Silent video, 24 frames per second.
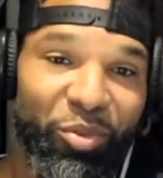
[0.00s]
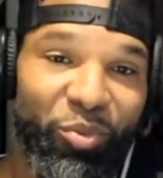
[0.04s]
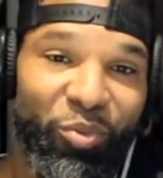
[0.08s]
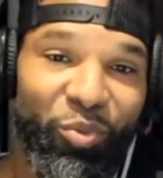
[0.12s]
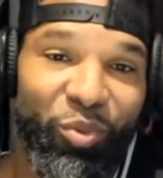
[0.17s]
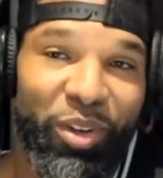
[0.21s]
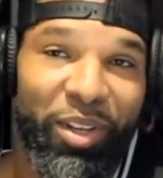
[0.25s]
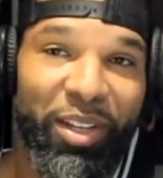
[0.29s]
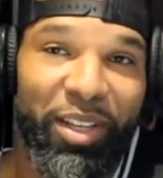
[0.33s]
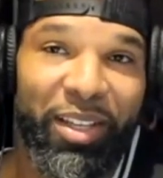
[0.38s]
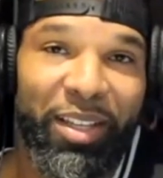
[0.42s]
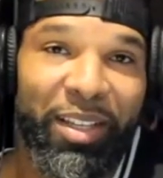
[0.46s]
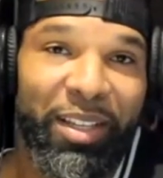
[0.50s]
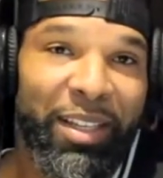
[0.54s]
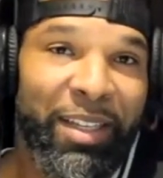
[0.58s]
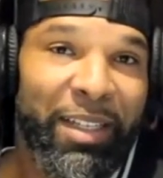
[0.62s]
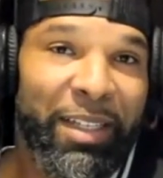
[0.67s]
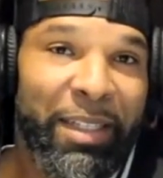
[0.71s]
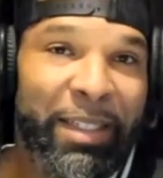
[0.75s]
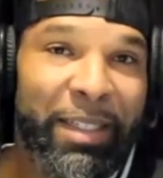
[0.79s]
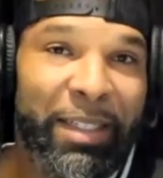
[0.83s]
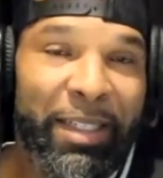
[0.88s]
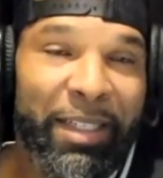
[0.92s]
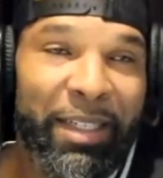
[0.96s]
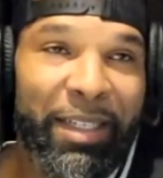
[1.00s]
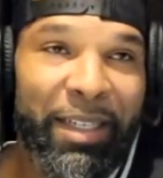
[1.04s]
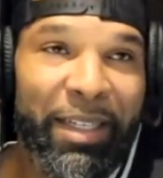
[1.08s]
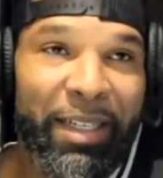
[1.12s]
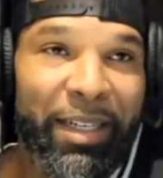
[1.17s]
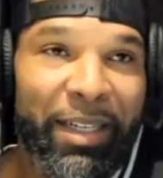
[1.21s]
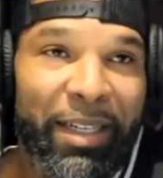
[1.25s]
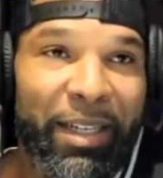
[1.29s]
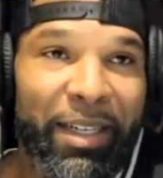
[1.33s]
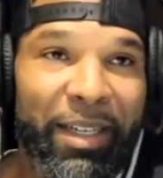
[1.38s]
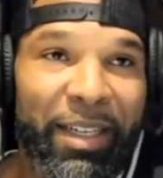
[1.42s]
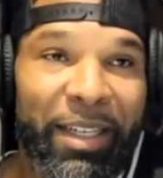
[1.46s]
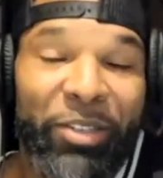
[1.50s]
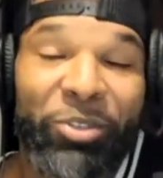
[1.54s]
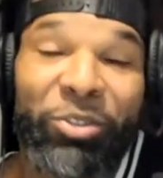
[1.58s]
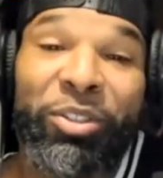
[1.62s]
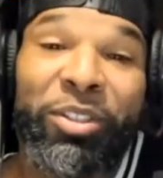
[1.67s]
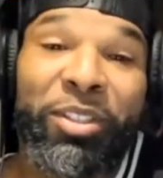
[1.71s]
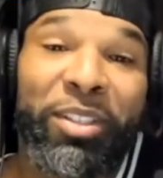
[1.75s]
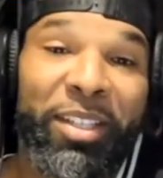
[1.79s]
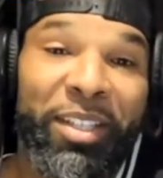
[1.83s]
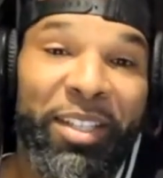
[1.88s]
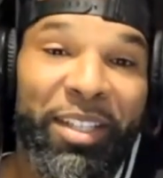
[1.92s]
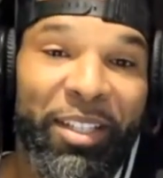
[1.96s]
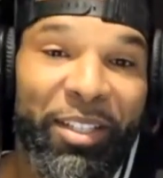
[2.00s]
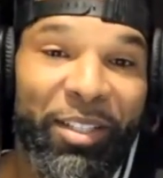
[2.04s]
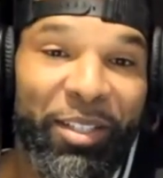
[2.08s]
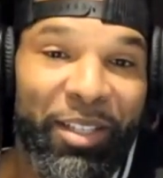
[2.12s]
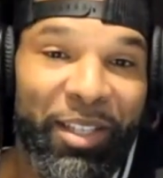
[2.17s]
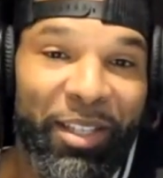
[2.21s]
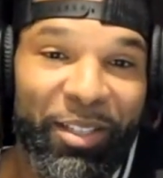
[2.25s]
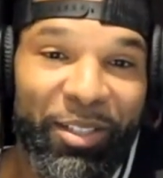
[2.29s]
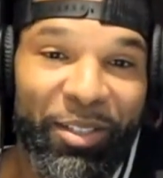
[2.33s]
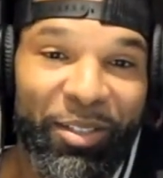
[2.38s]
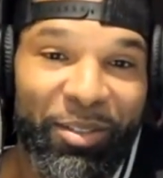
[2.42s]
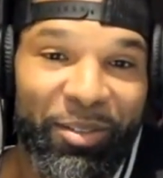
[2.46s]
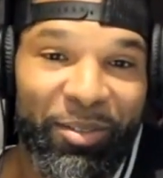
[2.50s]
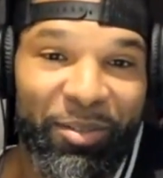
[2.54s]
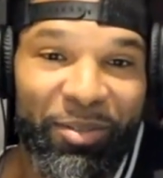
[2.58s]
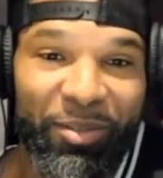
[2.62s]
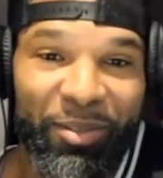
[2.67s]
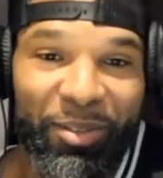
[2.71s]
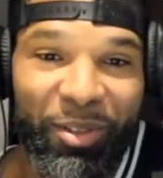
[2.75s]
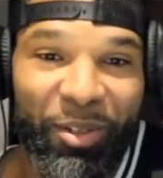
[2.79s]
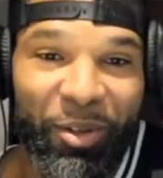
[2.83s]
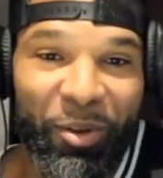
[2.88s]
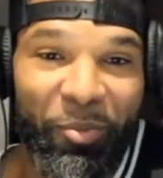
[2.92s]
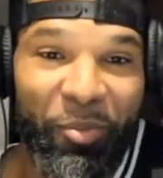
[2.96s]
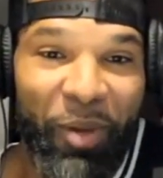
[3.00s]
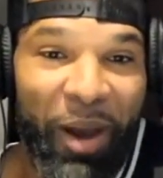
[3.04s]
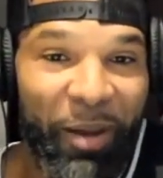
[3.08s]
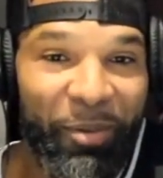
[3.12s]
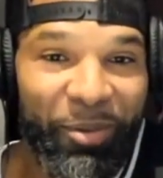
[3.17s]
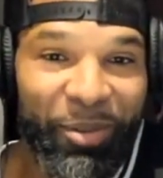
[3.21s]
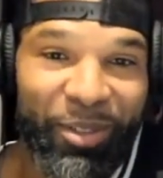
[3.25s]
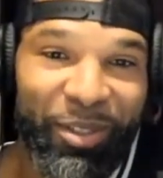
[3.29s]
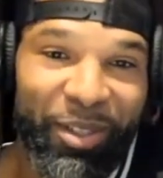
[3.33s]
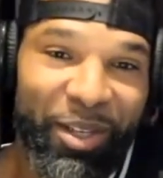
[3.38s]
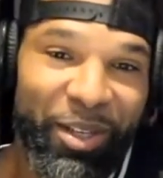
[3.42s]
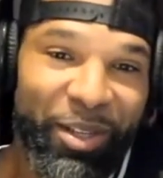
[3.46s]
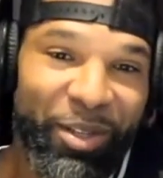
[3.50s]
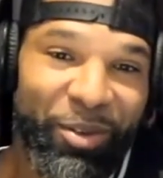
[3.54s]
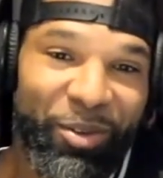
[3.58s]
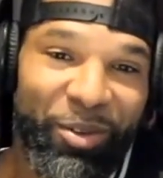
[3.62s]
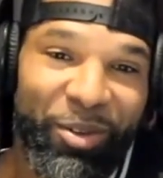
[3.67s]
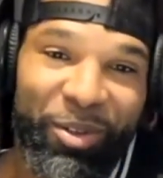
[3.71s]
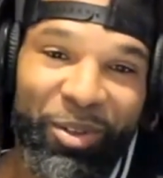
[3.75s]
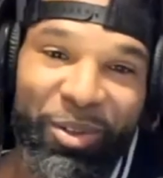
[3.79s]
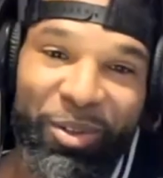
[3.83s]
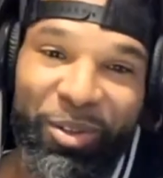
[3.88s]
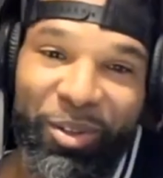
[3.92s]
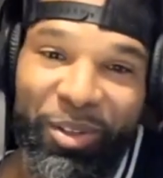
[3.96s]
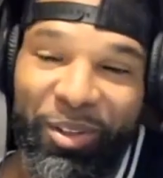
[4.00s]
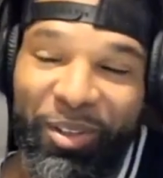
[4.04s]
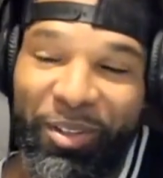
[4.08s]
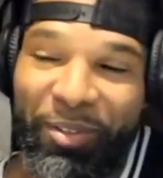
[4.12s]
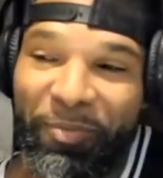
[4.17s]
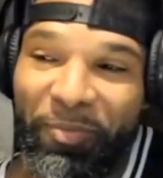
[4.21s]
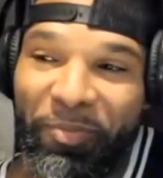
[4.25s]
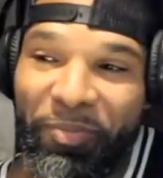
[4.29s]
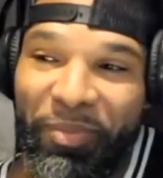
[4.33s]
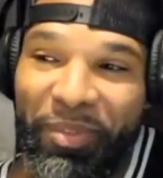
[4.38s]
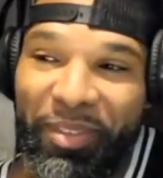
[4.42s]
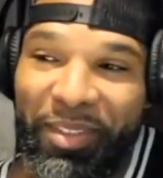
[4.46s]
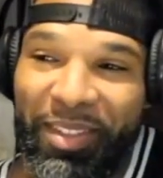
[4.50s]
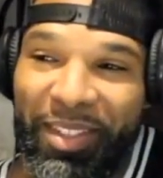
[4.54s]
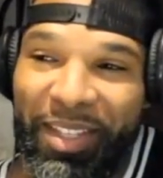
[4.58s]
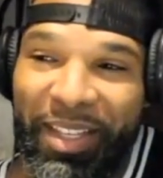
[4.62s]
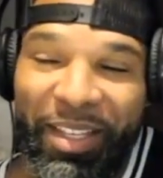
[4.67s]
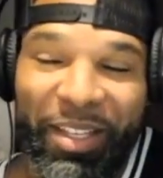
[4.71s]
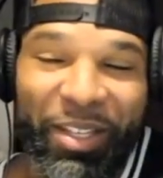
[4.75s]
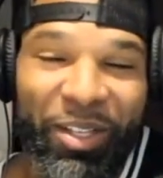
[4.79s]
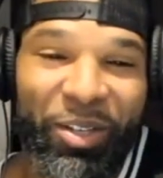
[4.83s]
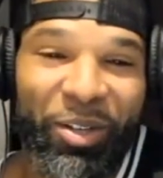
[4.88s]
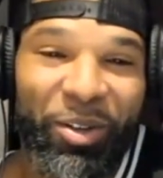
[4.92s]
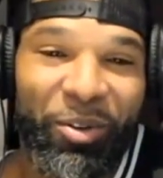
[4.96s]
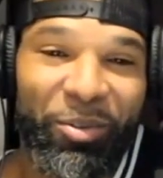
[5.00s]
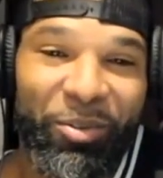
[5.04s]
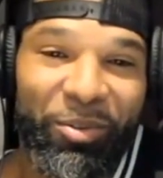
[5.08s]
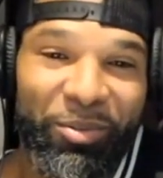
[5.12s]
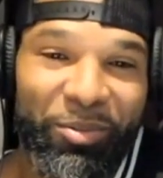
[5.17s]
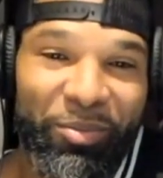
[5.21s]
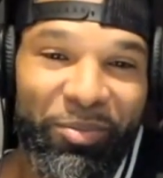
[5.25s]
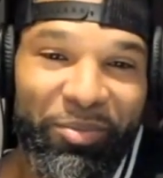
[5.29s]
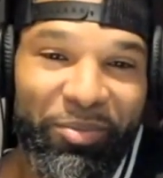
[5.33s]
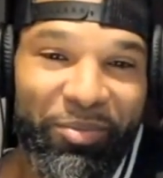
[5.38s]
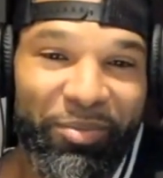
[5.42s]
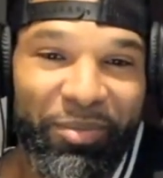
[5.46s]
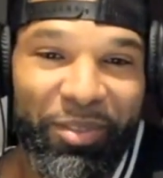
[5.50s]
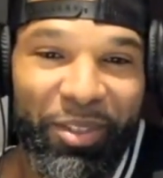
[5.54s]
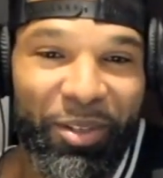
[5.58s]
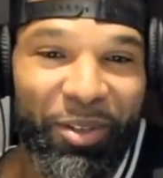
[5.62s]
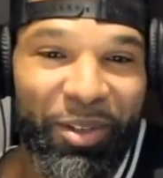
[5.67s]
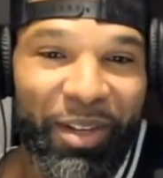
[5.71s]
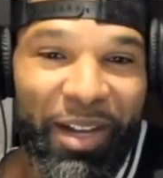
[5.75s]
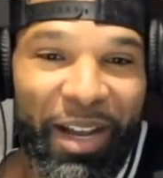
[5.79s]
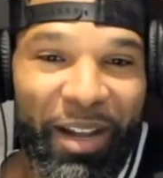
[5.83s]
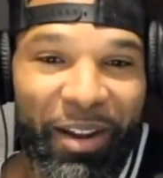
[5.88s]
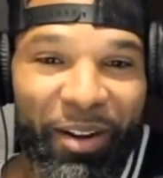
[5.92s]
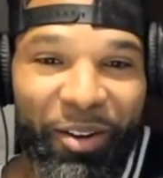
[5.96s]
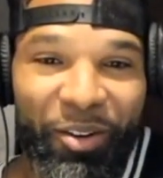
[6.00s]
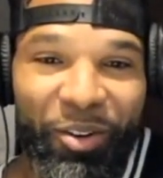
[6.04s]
really interested in Bible study, or getting to know God